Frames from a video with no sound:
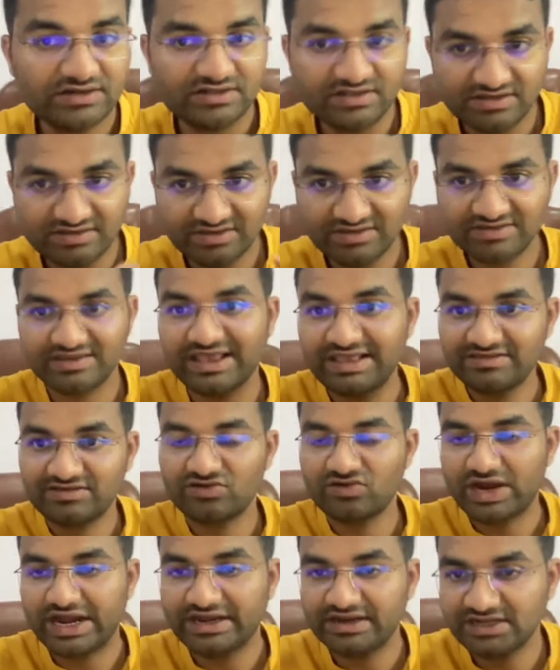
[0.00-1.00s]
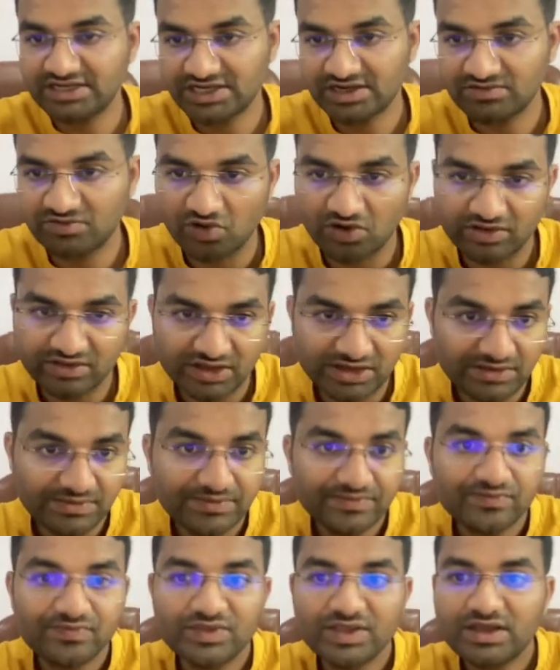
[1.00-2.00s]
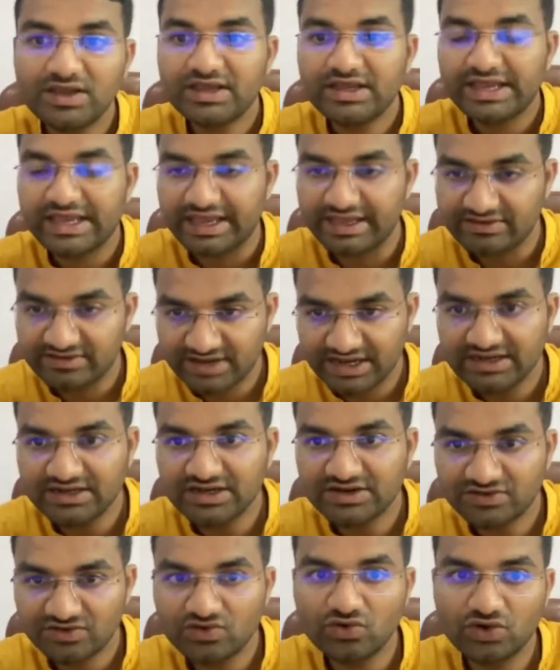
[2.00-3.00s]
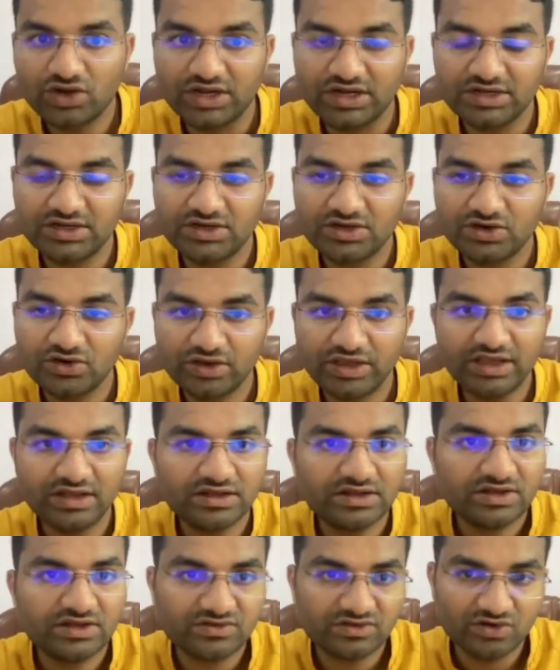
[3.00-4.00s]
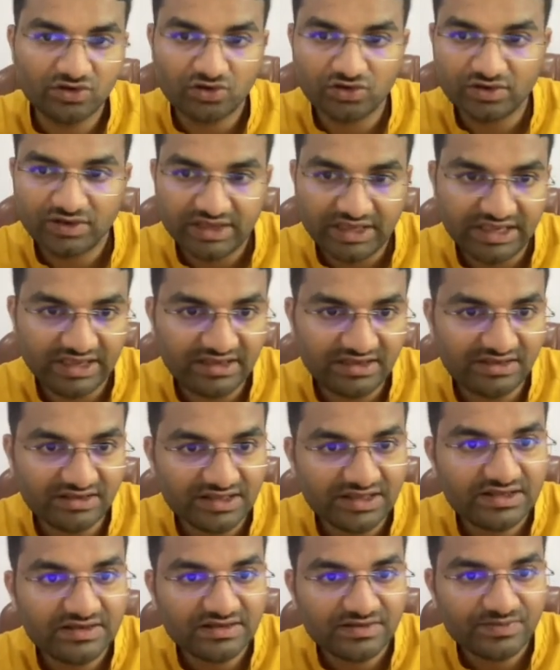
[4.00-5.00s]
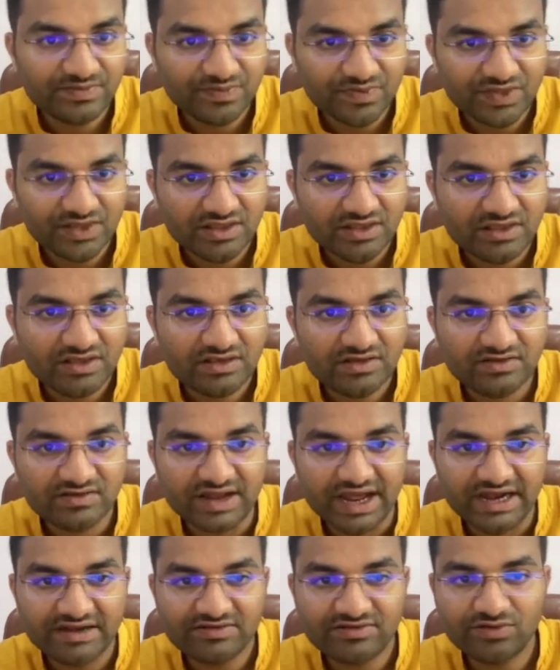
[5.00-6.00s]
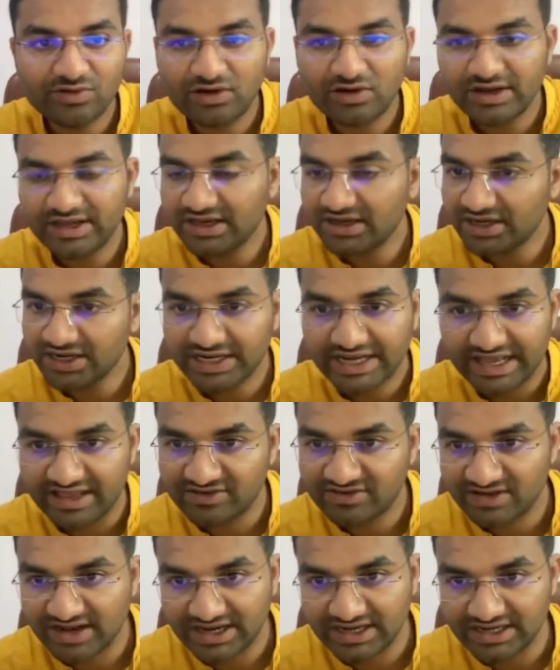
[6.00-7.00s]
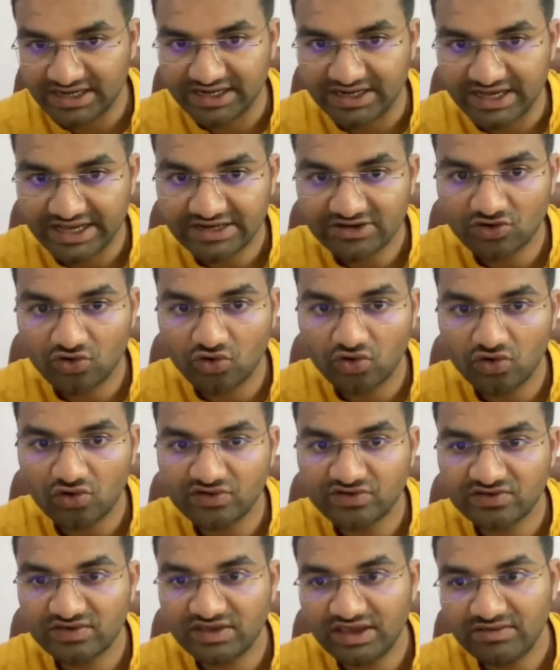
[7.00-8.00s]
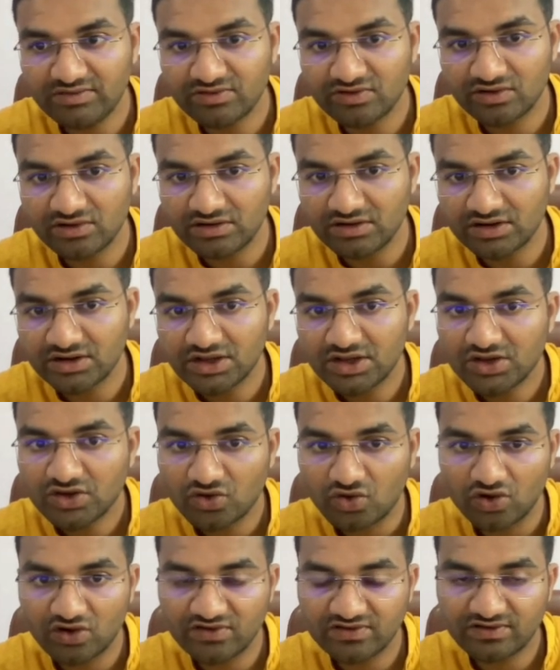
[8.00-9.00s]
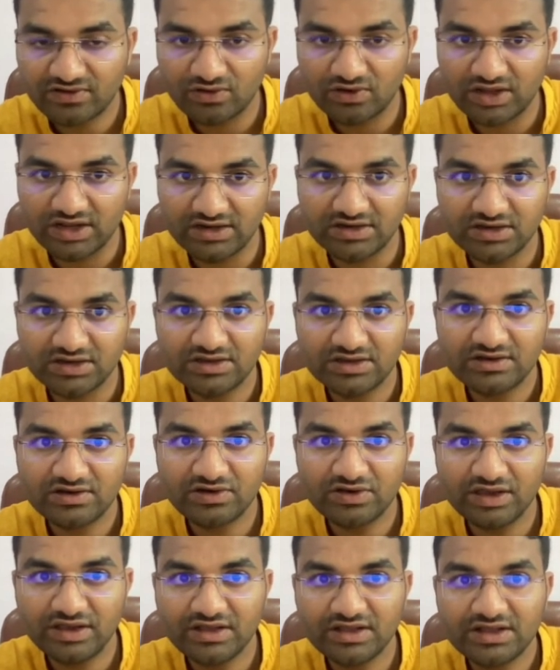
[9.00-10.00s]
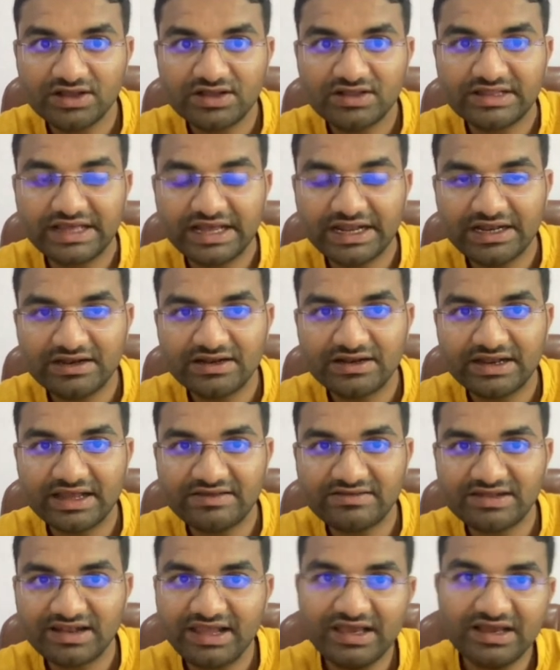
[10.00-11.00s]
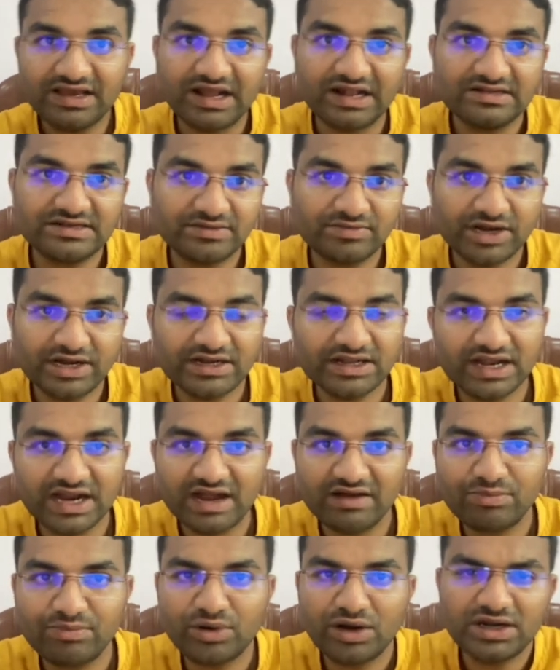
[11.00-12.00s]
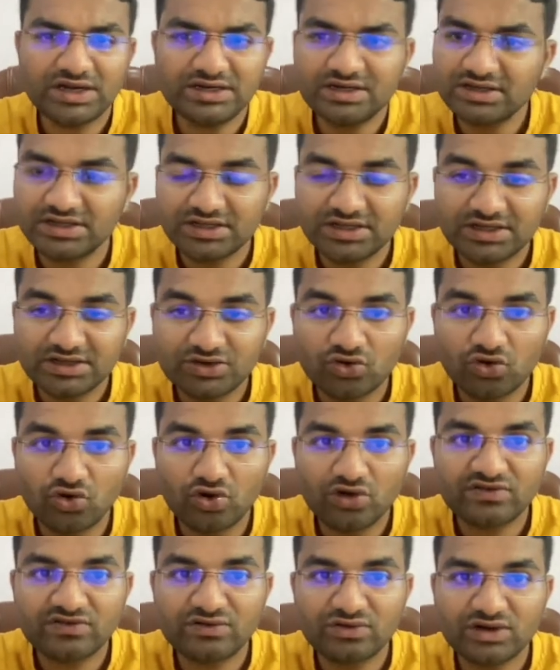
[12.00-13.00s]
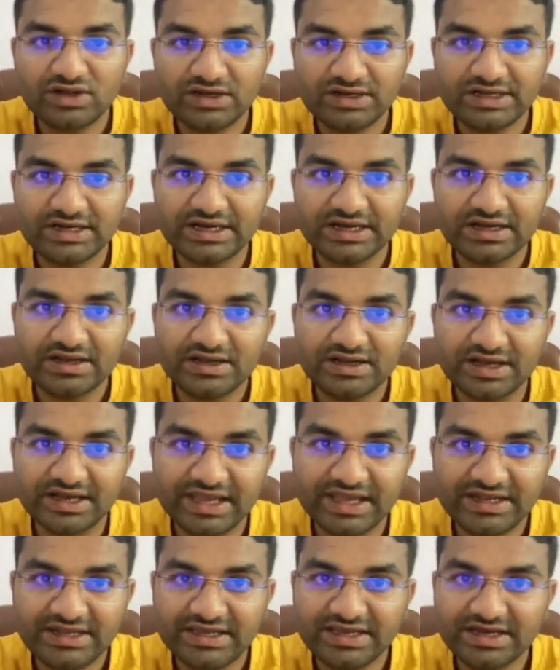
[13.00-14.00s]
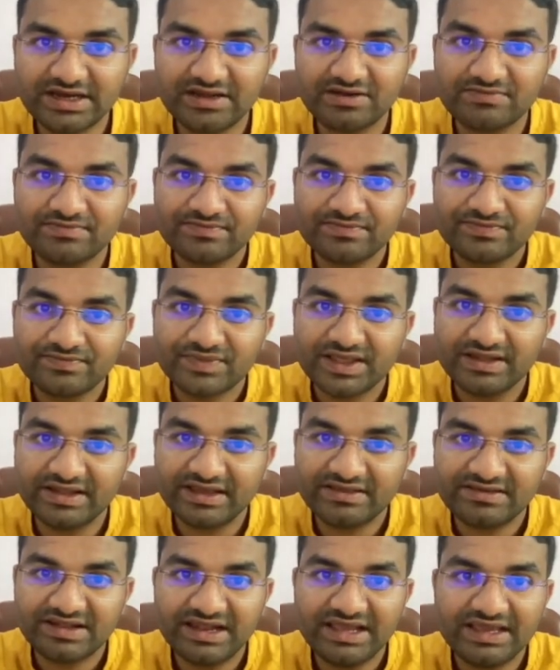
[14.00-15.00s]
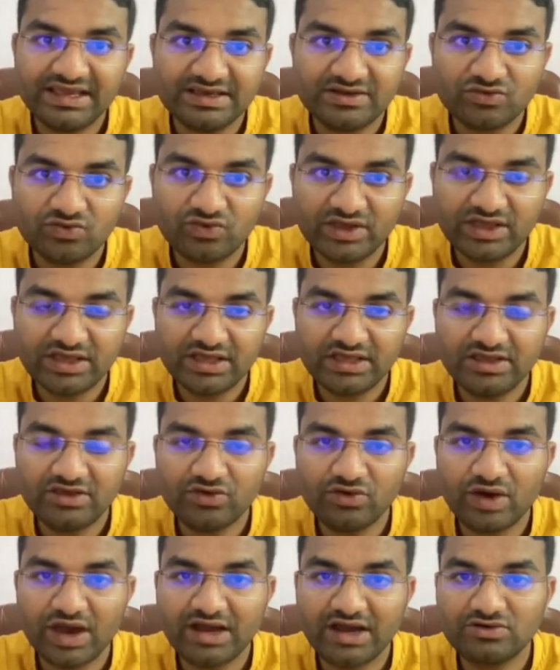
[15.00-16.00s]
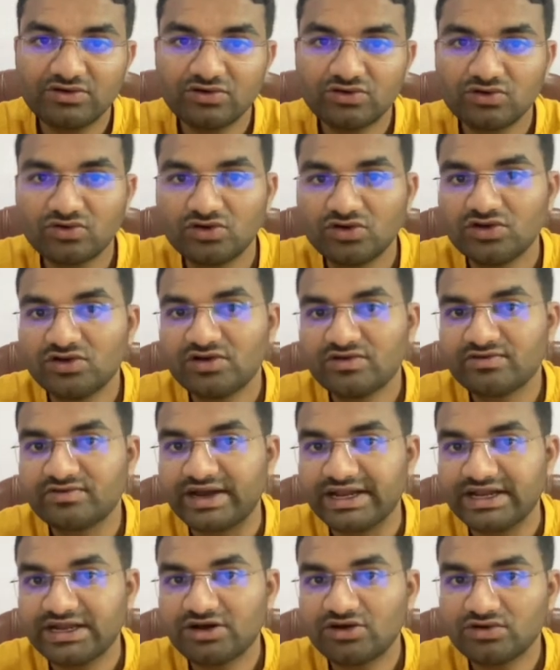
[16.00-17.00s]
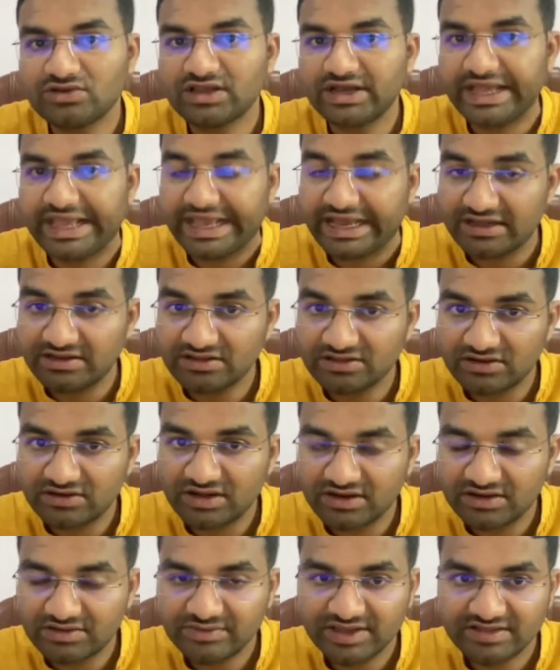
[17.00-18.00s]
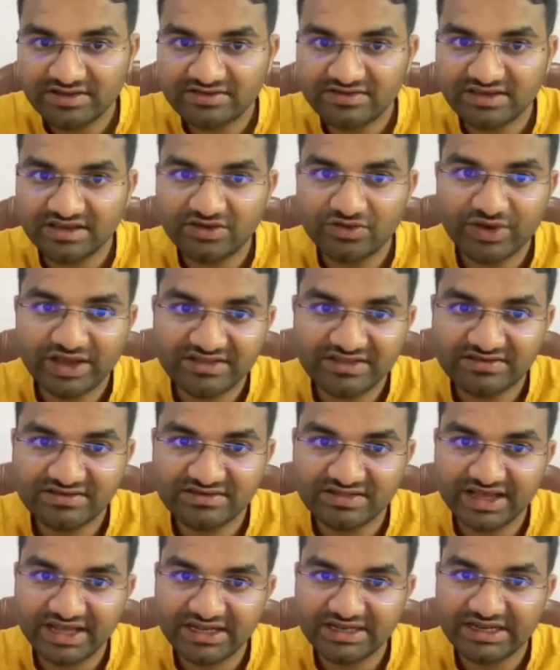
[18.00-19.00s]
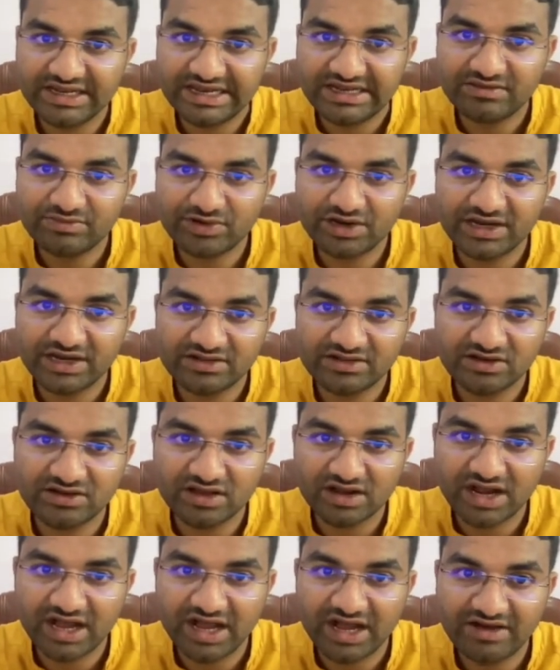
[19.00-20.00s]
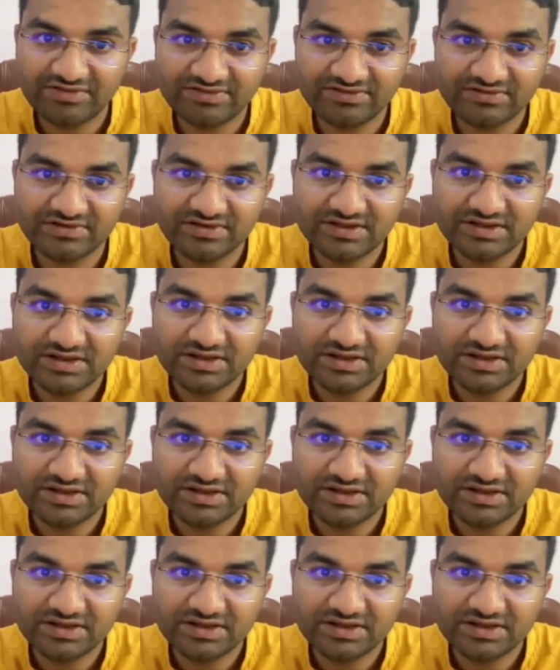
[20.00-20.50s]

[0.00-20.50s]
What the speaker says: This is extra addition for the extended student. Okay, so E stands for here extended, and C for core student. Okay, then nextly algebra and graph part, core student. Again here nextly you have to find out the nth term in the sequence, then interpret the graph.